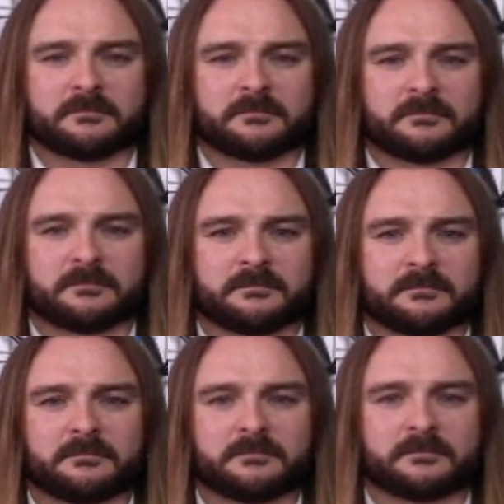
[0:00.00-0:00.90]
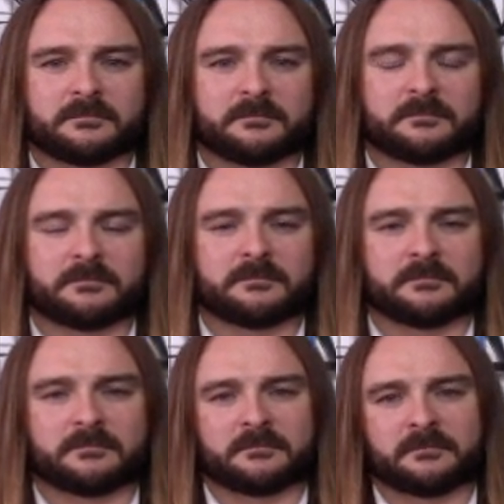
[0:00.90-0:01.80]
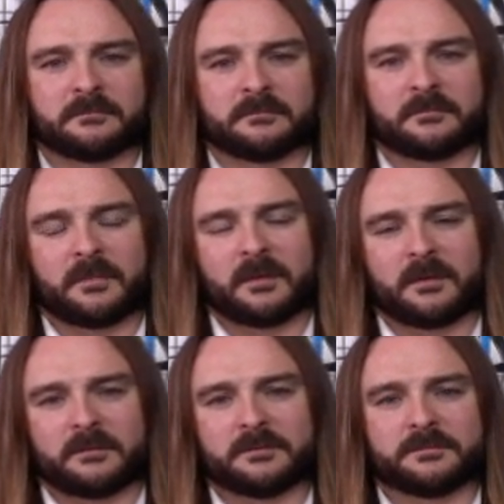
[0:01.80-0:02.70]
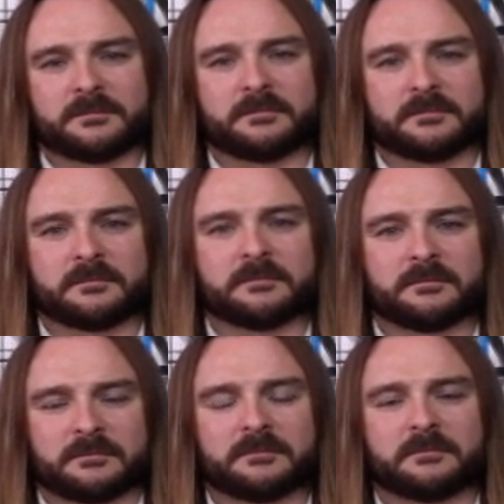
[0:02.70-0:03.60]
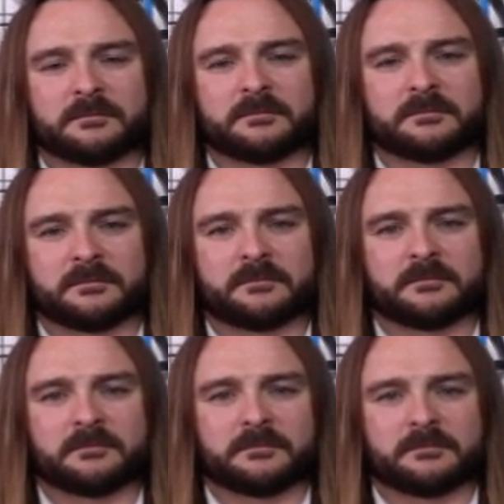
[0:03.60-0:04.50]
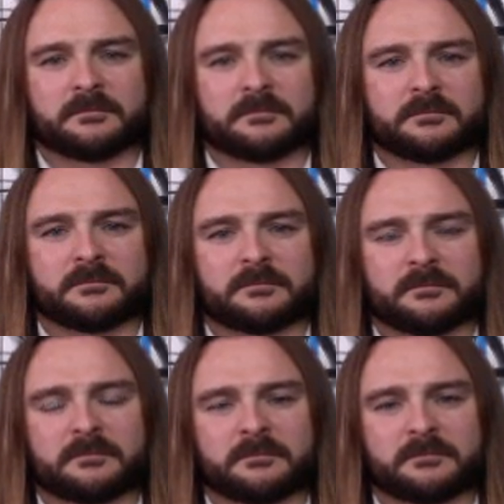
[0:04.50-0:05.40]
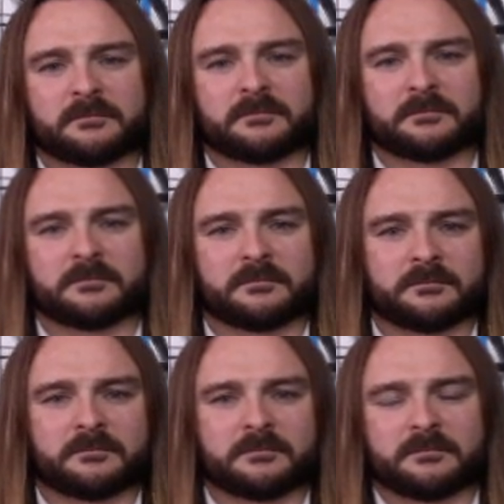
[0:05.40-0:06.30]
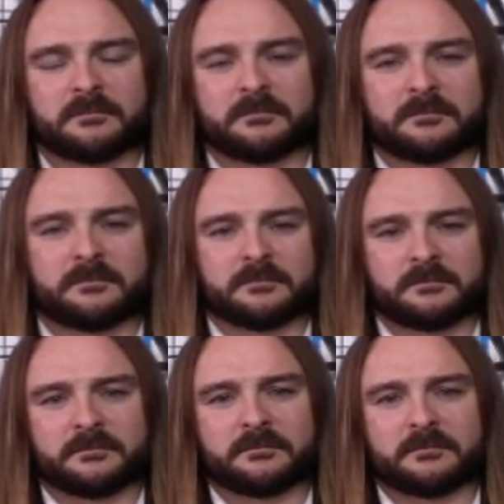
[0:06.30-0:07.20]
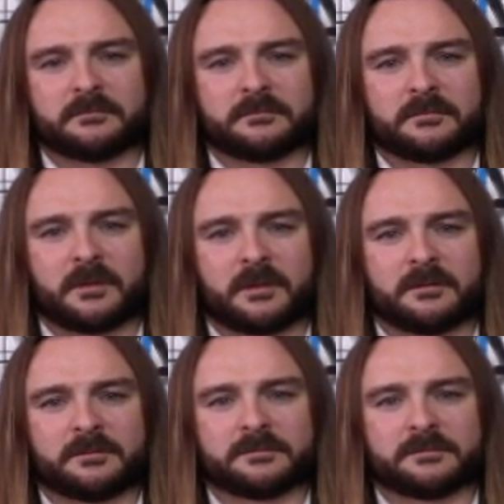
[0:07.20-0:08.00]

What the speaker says: No words are spoken by the person on screen.